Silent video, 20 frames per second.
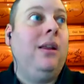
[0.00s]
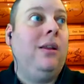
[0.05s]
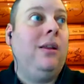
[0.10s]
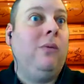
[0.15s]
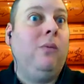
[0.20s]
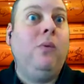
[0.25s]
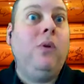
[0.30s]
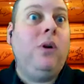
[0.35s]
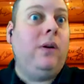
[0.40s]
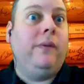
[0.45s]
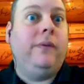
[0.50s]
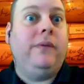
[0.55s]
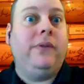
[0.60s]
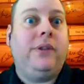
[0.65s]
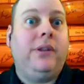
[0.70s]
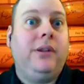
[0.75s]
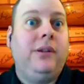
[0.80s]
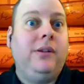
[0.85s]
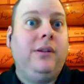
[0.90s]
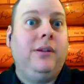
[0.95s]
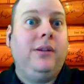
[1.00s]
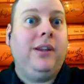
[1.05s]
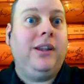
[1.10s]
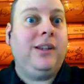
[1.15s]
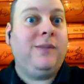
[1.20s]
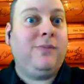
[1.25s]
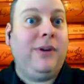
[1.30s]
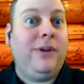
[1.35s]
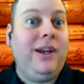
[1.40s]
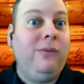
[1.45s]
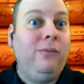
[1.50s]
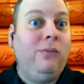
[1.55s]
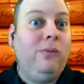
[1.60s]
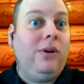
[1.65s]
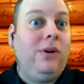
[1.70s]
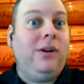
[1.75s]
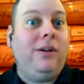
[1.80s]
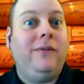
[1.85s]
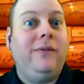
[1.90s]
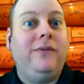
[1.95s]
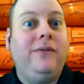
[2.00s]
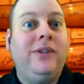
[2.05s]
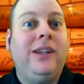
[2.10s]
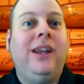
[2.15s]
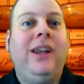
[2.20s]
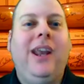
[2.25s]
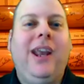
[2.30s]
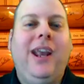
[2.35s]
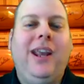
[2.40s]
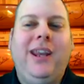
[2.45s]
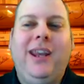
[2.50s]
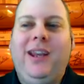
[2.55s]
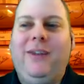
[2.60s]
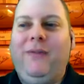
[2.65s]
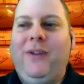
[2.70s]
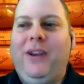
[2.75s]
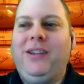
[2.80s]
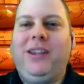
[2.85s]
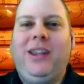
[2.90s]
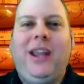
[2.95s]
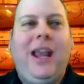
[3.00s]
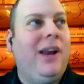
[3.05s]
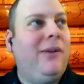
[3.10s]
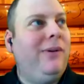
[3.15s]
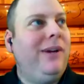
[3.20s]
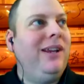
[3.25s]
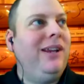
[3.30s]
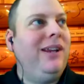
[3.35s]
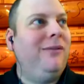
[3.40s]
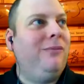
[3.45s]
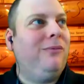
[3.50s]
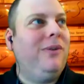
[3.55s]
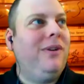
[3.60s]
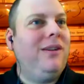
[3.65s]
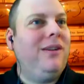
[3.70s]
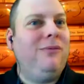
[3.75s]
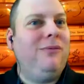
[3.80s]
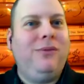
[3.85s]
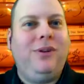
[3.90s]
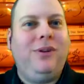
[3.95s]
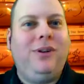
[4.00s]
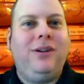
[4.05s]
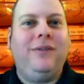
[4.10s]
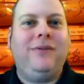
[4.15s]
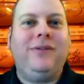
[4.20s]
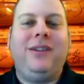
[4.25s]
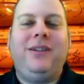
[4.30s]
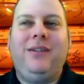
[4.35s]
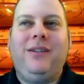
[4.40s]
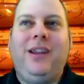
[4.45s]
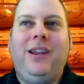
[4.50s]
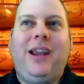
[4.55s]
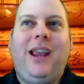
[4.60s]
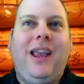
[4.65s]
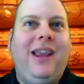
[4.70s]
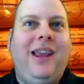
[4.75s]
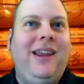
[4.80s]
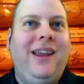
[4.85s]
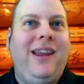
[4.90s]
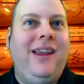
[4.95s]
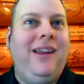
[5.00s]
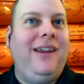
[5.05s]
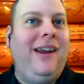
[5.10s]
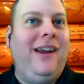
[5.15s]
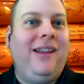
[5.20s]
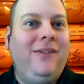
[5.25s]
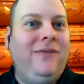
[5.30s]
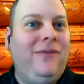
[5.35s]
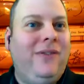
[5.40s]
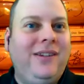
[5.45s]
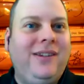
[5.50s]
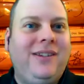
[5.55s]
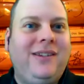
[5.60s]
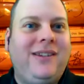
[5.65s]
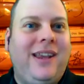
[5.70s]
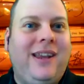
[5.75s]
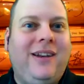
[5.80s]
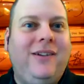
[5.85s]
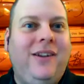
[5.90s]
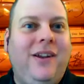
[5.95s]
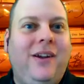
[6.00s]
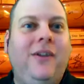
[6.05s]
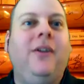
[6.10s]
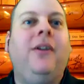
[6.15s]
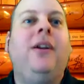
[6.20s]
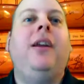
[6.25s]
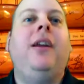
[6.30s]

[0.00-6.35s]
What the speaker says: wolves, let's bring in wolves. And then eventually, how do we get rid of the wolves? And you're like, elephants? I don't know.